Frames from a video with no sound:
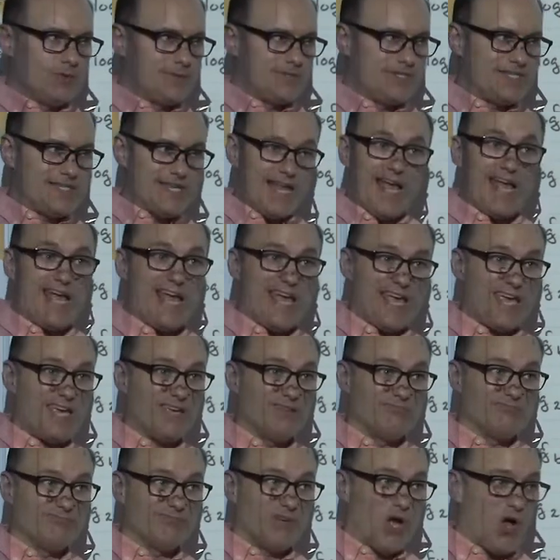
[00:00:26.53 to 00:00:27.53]

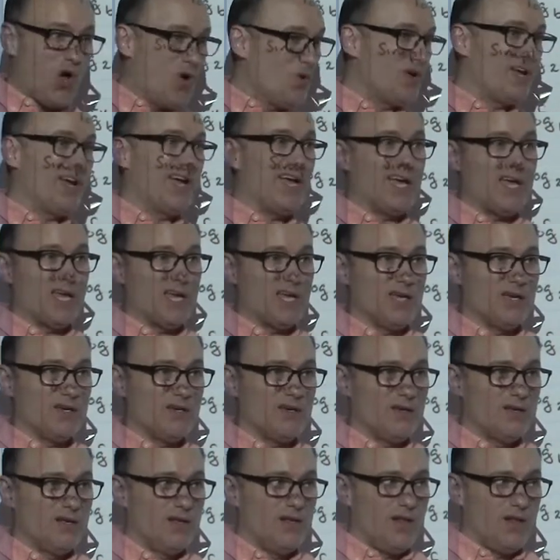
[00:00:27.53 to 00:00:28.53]
say, okay,
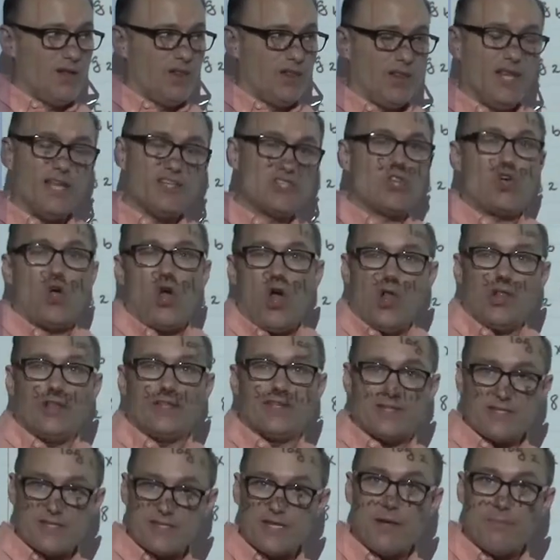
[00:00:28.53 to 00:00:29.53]
let's call
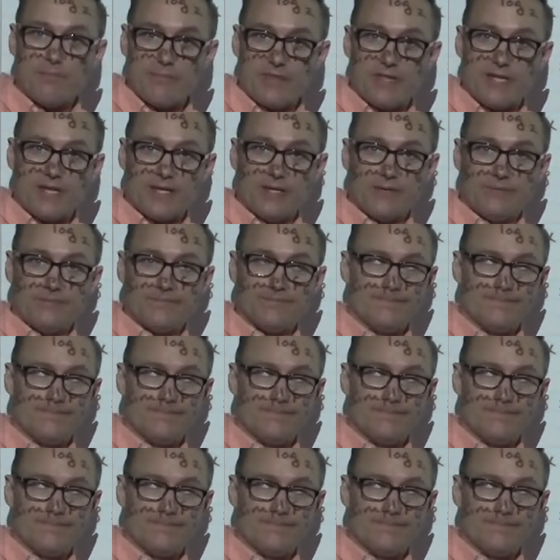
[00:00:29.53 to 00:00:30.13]
it something.